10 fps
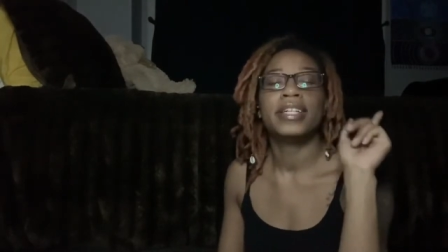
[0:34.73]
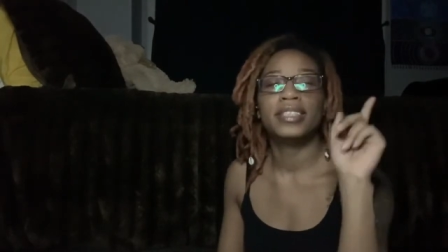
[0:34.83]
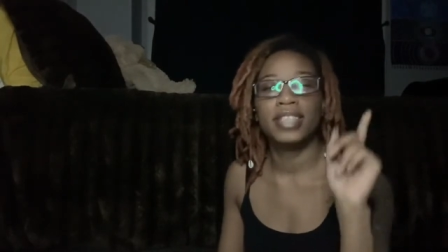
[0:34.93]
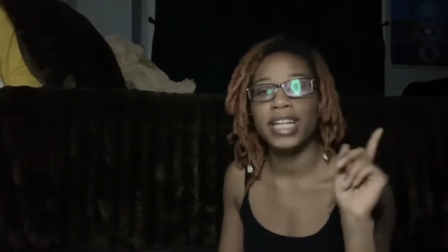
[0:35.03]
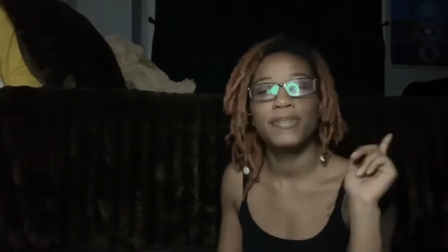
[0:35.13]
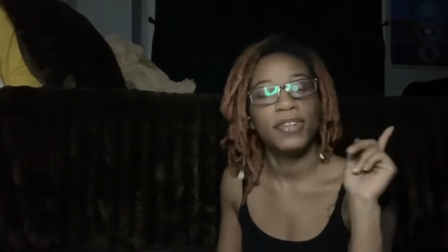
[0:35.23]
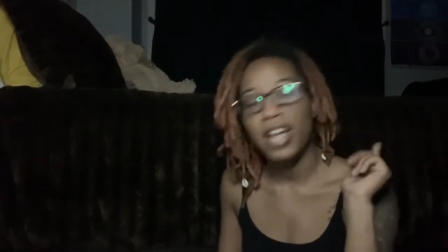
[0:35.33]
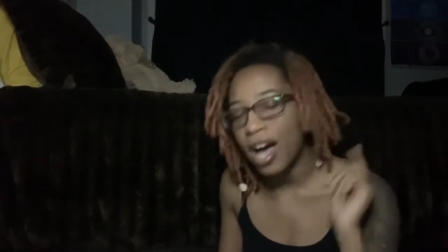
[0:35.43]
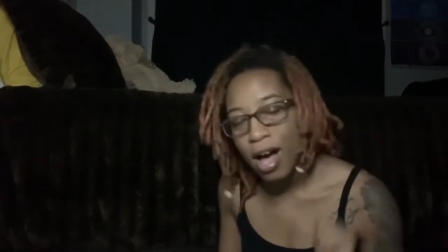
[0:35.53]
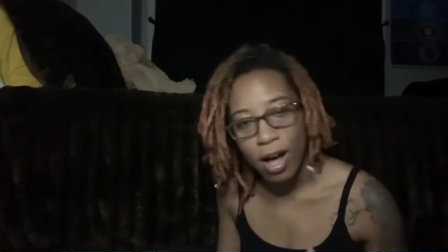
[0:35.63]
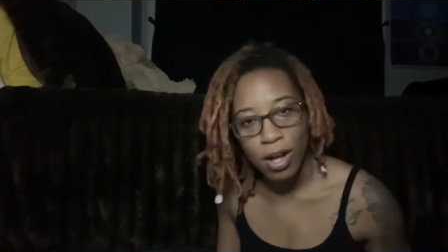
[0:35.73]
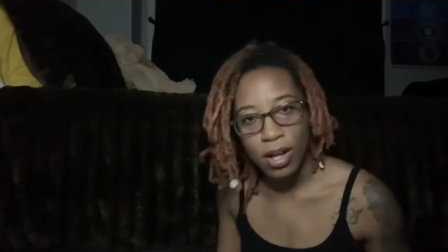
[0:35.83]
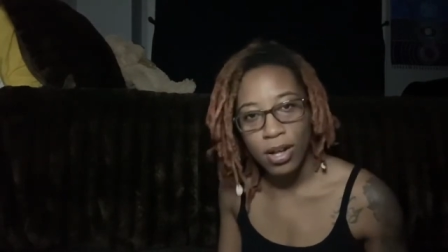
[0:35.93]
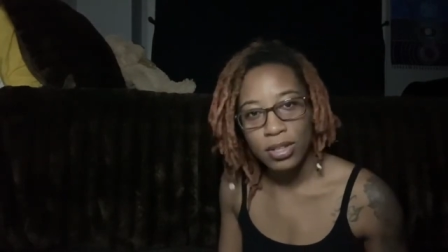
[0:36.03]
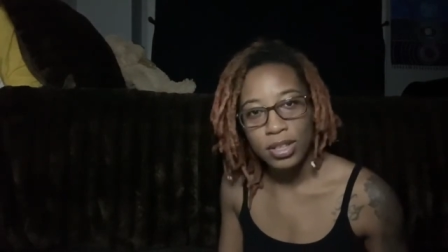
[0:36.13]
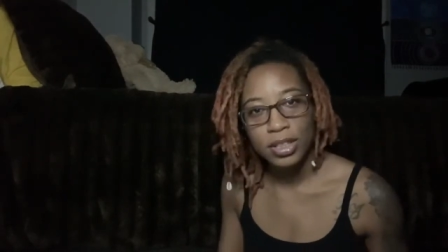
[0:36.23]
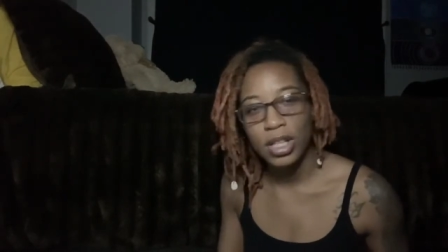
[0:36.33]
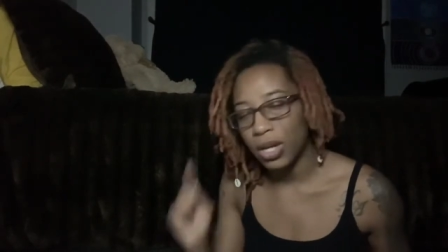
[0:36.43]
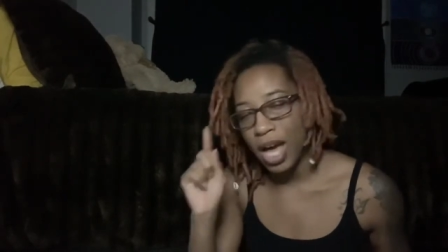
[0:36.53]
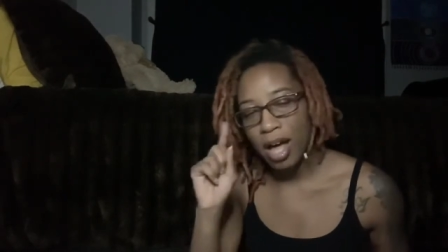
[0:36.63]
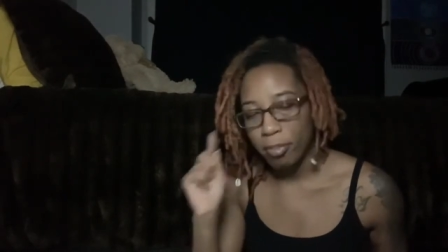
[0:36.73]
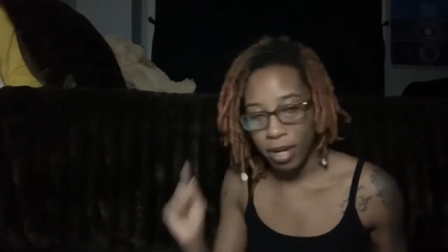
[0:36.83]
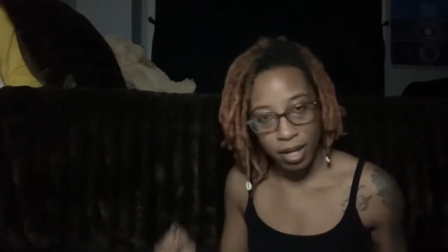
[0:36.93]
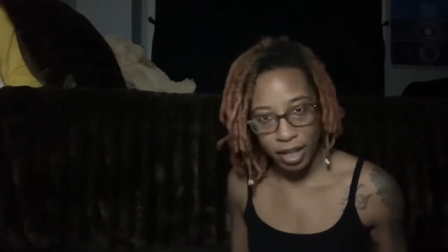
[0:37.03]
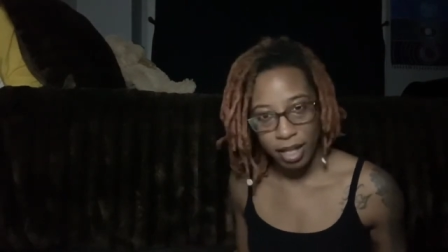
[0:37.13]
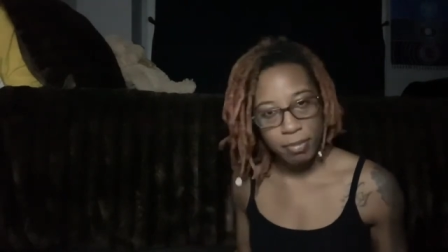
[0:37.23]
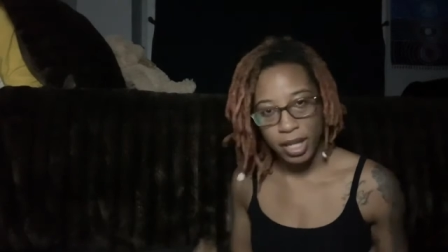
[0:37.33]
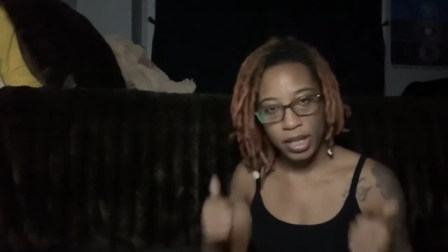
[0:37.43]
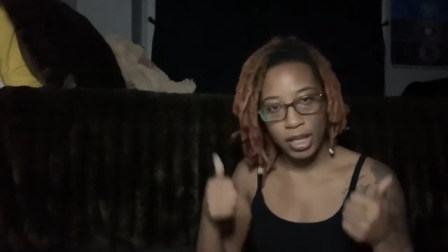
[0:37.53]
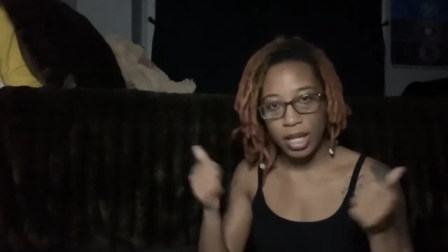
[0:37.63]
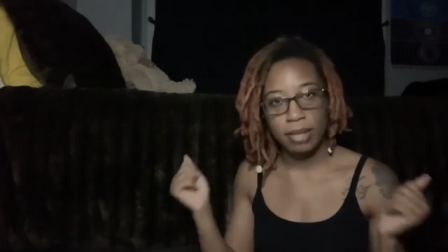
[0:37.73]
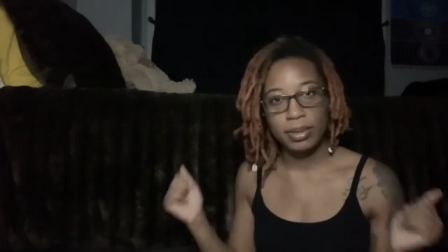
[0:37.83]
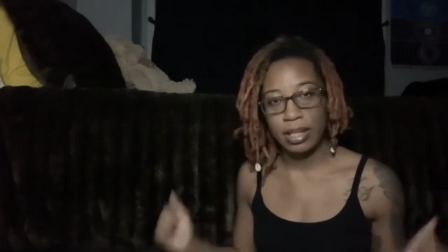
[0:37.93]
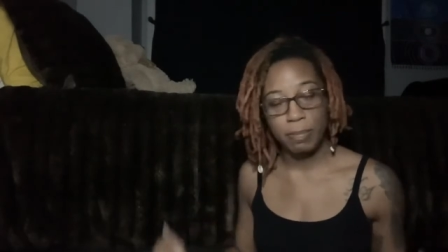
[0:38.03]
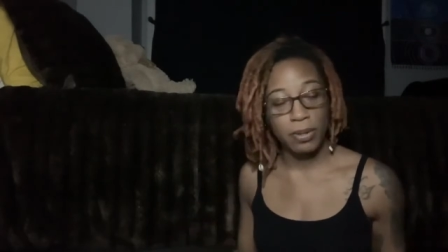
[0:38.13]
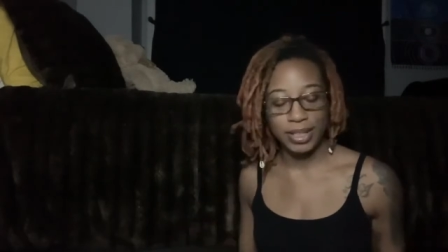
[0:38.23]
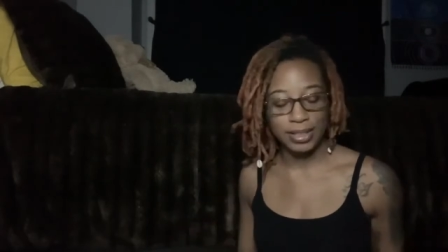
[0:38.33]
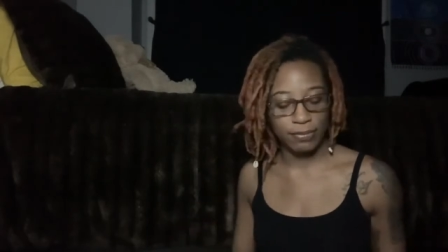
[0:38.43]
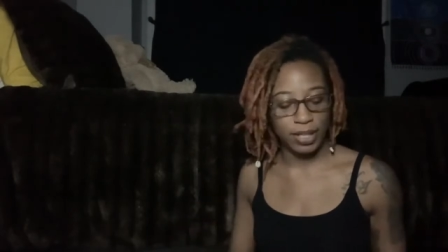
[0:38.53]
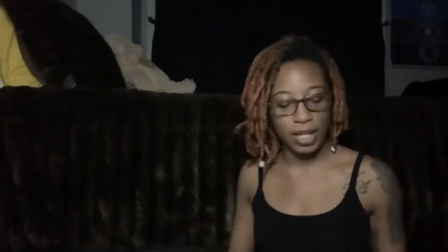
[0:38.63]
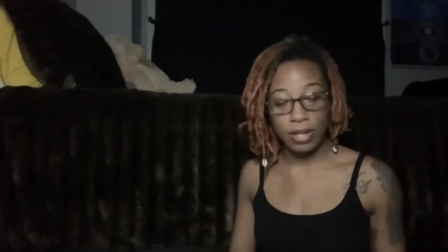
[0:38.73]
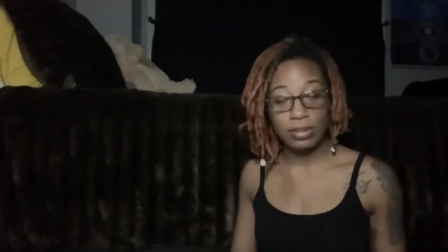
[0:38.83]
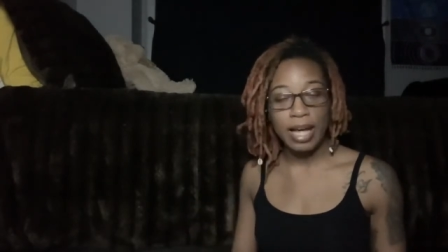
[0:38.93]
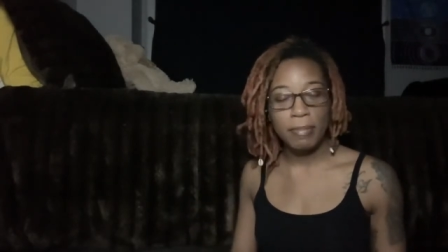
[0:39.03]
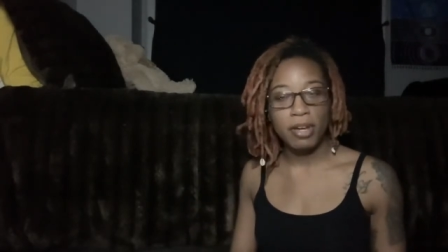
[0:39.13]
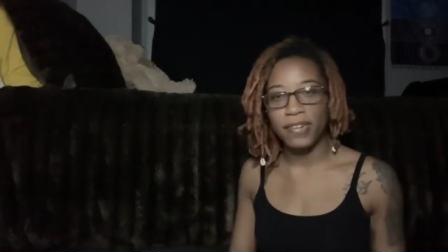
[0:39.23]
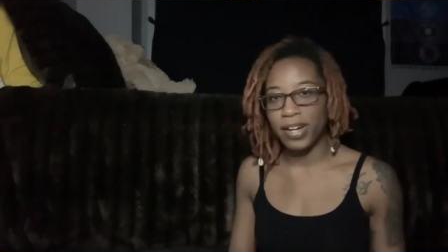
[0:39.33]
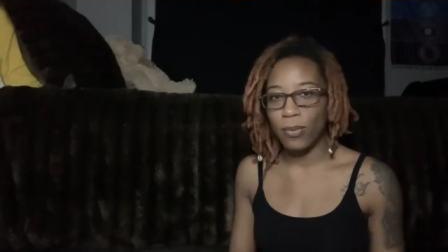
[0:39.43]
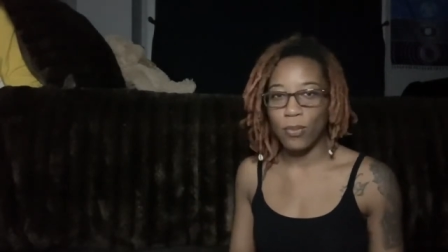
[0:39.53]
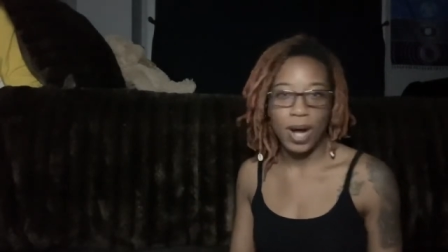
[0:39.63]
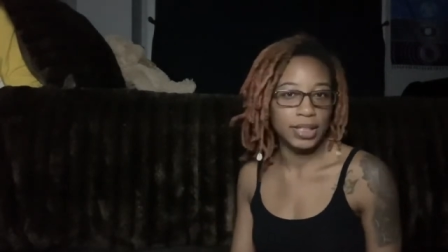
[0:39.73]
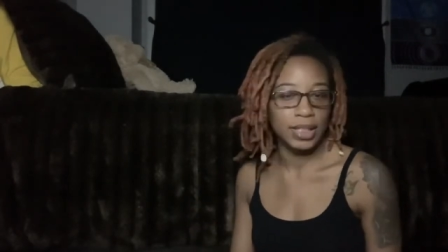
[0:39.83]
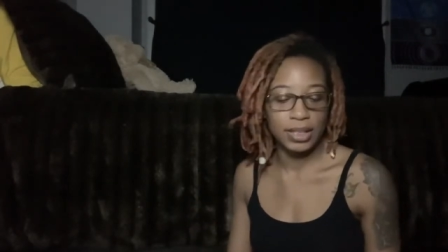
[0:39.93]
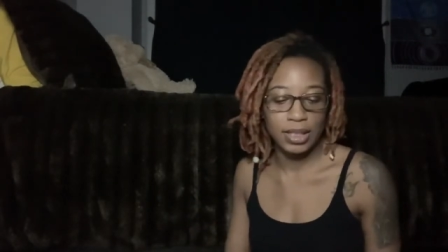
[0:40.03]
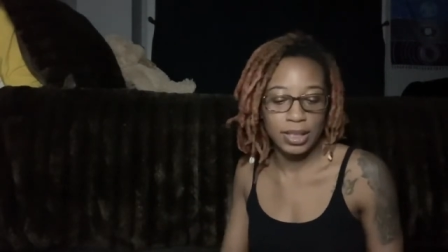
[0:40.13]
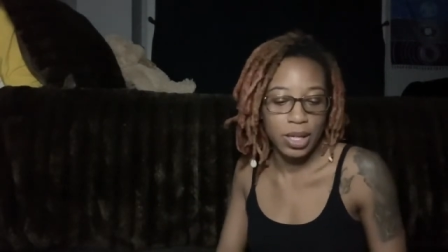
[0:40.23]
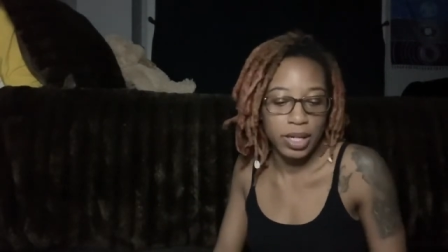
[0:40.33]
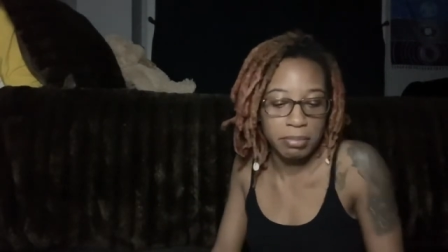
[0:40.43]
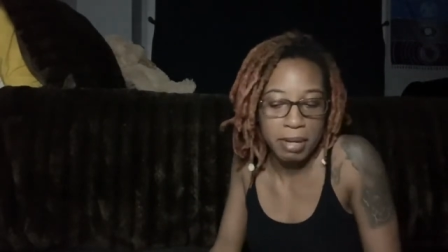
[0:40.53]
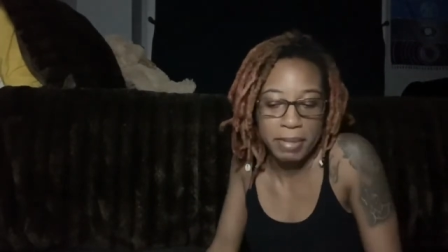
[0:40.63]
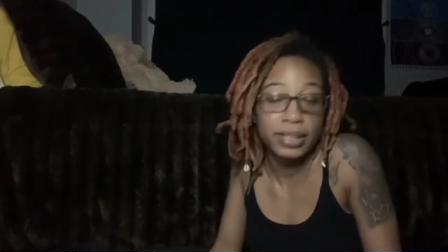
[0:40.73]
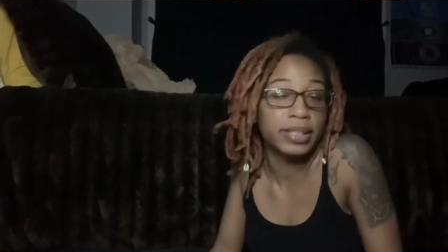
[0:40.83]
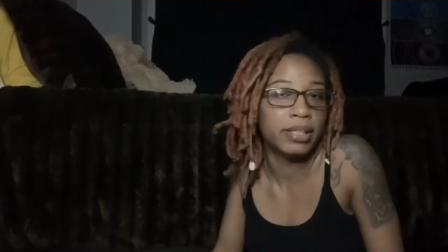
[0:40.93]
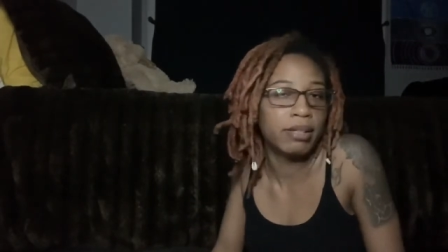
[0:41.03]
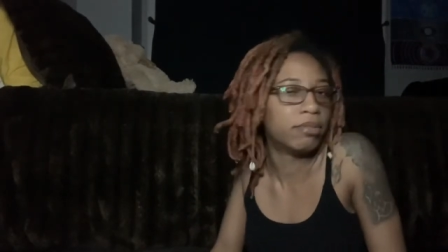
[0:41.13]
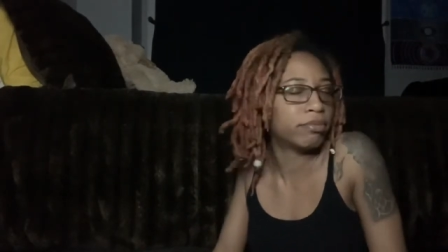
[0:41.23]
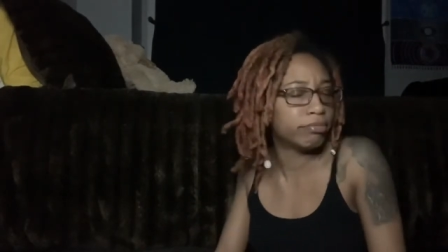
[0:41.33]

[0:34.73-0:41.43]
just for y'all. So y'all better give me a thumbs up on this video. It's got me over here watching this in the dark by myself.